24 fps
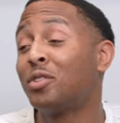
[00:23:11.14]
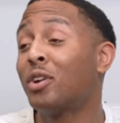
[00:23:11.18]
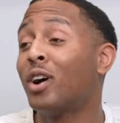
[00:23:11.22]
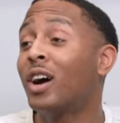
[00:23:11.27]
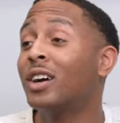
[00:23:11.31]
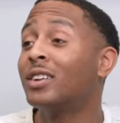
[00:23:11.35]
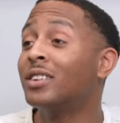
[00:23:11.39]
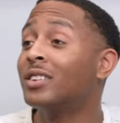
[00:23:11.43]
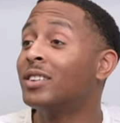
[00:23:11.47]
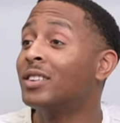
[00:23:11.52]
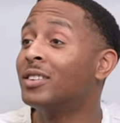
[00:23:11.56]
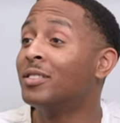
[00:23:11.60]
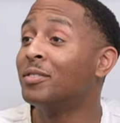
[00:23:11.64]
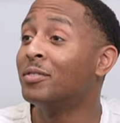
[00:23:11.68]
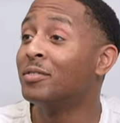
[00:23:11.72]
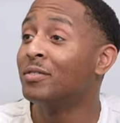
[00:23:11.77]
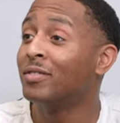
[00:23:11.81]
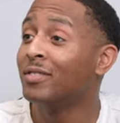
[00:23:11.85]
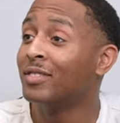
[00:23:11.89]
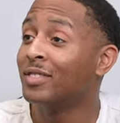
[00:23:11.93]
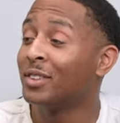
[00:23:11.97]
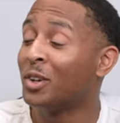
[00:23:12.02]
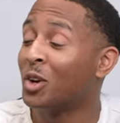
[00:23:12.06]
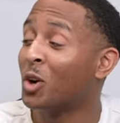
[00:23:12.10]
tried to
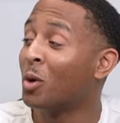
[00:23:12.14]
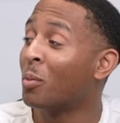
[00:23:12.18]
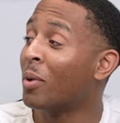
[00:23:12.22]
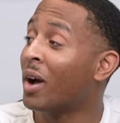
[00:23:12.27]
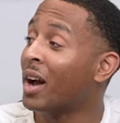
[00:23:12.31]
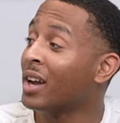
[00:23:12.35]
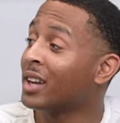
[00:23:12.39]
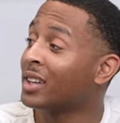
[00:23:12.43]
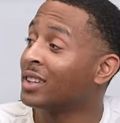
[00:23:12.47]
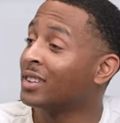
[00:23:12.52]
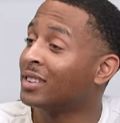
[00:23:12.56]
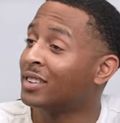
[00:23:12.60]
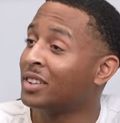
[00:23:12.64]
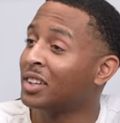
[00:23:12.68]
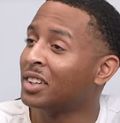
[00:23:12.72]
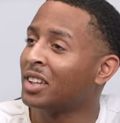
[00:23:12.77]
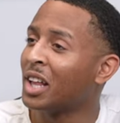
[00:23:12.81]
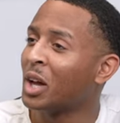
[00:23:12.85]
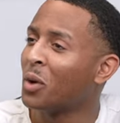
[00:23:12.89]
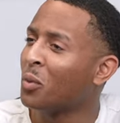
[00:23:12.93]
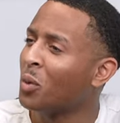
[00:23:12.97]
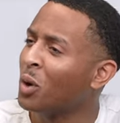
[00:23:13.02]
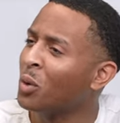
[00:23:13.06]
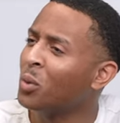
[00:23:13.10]
go back and think,
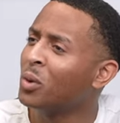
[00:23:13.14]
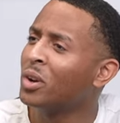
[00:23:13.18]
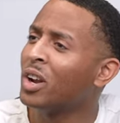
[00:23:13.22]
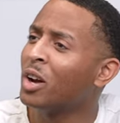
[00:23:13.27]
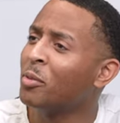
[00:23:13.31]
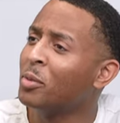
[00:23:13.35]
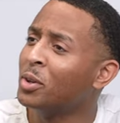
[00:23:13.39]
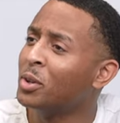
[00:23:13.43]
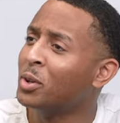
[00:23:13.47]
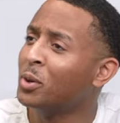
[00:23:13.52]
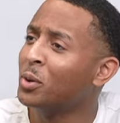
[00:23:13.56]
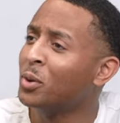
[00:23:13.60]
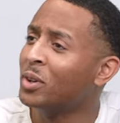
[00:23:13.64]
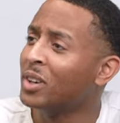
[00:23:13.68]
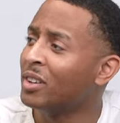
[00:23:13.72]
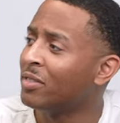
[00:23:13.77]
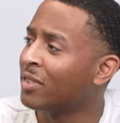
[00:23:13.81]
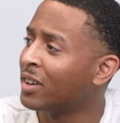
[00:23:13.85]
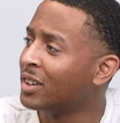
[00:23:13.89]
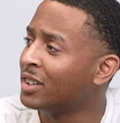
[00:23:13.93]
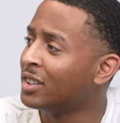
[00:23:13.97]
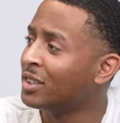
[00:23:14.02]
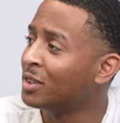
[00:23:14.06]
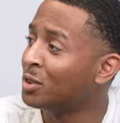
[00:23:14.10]
like, what would I be doing
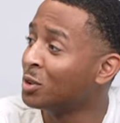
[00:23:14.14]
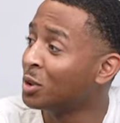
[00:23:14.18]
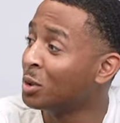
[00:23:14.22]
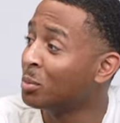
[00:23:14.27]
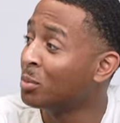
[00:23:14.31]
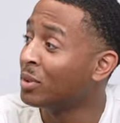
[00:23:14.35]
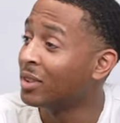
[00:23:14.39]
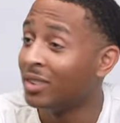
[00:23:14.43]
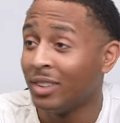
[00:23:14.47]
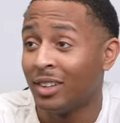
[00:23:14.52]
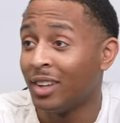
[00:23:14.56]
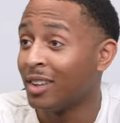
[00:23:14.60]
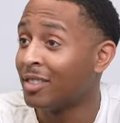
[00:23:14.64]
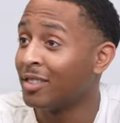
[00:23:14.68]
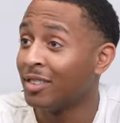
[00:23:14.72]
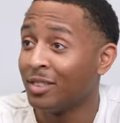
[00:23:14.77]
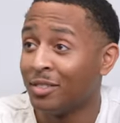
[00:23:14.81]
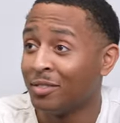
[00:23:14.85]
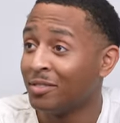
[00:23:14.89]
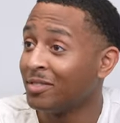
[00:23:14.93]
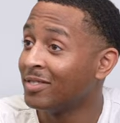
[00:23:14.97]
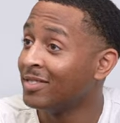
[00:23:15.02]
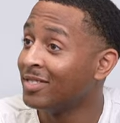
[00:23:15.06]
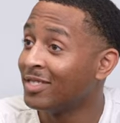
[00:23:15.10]
if I didn't join the,
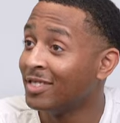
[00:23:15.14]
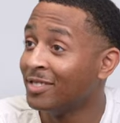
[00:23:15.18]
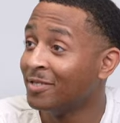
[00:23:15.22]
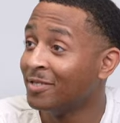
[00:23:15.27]
nothing